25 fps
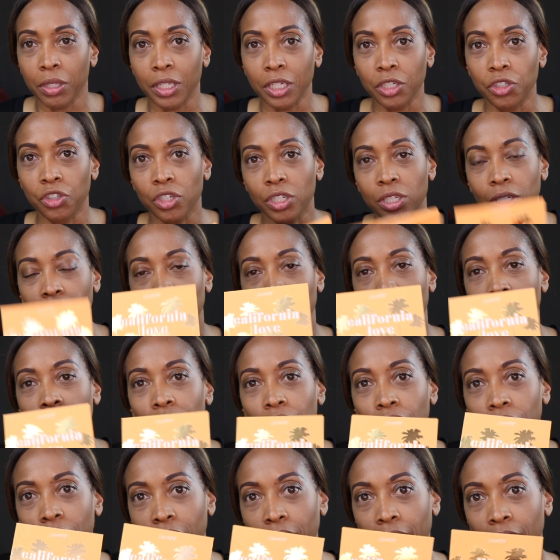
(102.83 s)
they just
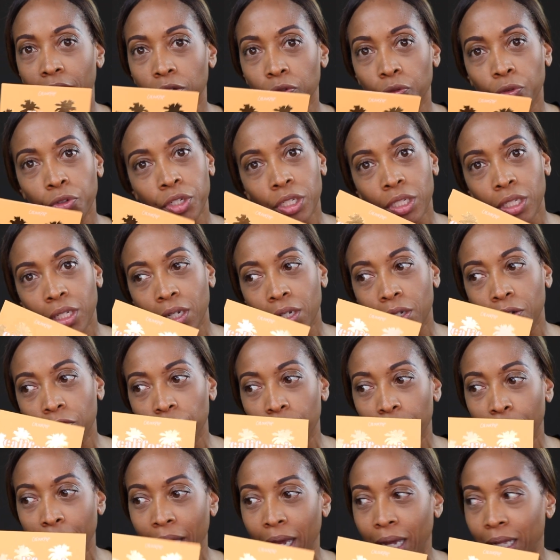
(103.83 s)
launched the California
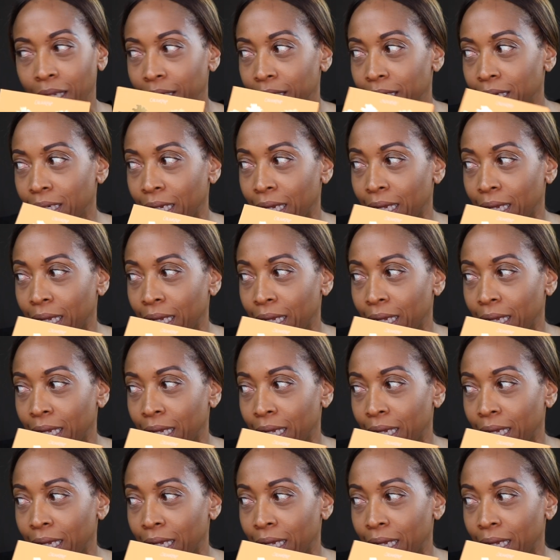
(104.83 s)
Love palette,